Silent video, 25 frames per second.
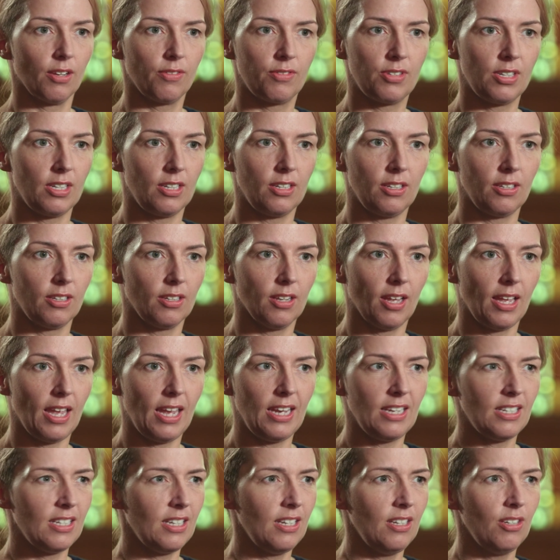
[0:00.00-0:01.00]
I've seen
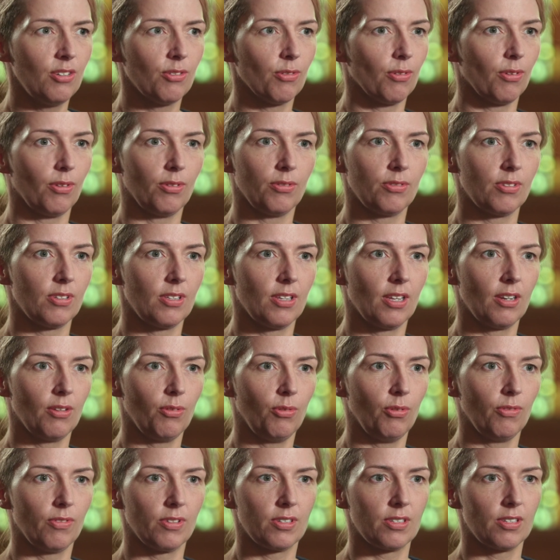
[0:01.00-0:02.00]
18-year-olds, and then
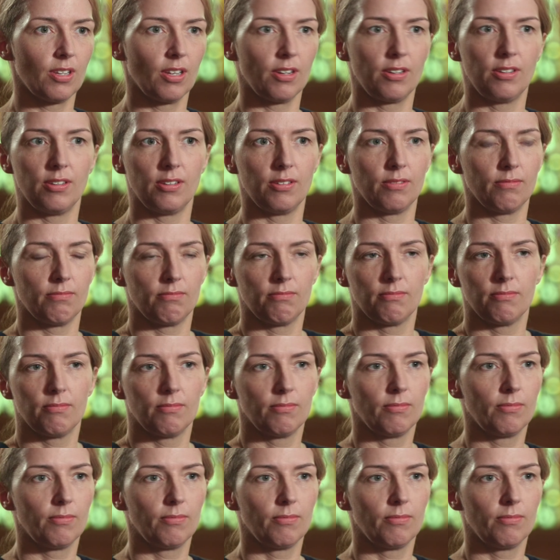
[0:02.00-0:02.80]
all of a sudden,